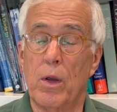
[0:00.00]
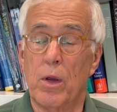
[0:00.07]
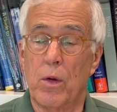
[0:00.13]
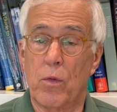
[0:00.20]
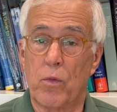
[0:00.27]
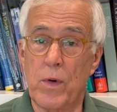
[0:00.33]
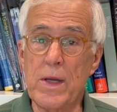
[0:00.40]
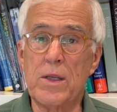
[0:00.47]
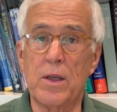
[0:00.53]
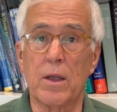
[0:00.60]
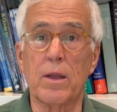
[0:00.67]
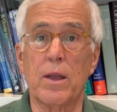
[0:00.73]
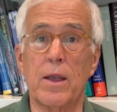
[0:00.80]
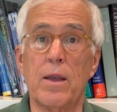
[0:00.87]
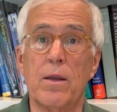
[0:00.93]

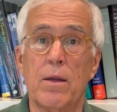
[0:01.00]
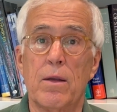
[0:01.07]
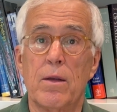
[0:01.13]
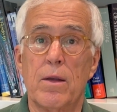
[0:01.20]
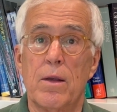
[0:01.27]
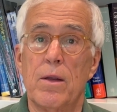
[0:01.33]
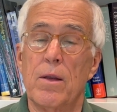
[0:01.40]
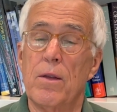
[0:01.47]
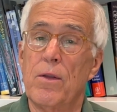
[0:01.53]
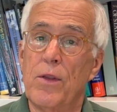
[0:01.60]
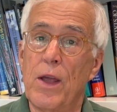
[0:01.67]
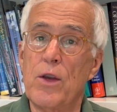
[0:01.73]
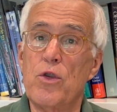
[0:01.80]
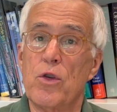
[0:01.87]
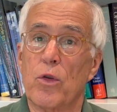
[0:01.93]
recently,
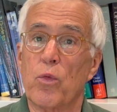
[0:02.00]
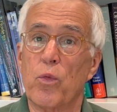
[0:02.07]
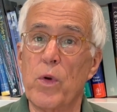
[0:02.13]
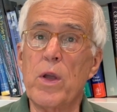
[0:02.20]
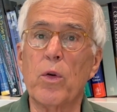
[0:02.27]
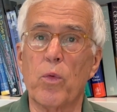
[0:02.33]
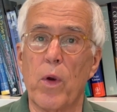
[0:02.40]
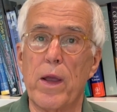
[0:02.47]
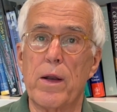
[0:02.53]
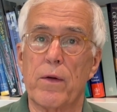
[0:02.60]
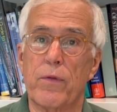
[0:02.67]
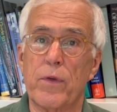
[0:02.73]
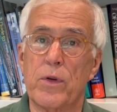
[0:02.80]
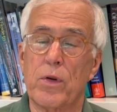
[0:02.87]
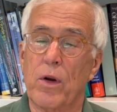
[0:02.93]
then your real rate
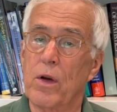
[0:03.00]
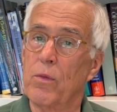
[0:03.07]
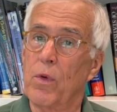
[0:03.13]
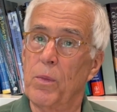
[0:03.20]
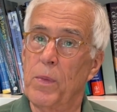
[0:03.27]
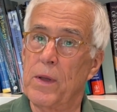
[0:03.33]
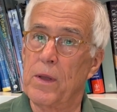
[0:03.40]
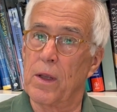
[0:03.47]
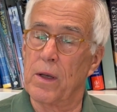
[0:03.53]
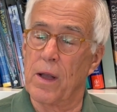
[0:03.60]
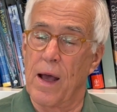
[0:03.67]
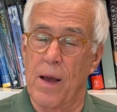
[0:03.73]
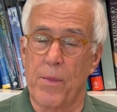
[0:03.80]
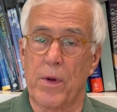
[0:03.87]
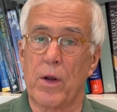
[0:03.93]
of return would be the
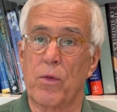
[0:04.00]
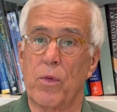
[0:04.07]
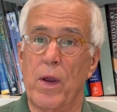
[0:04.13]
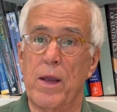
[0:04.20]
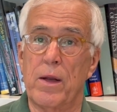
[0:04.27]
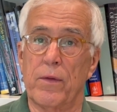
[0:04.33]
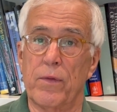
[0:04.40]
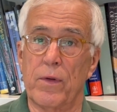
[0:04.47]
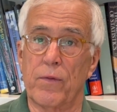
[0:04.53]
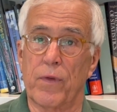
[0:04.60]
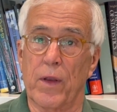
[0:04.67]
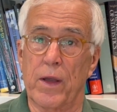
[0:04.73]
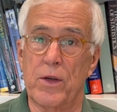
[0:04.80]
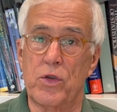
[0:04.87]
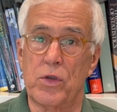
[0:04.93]
nominal rate of
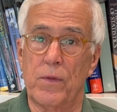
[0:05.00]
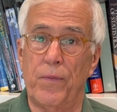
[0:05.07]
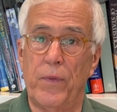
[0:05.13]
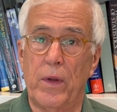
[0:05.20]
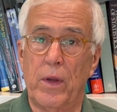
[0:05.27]
inflation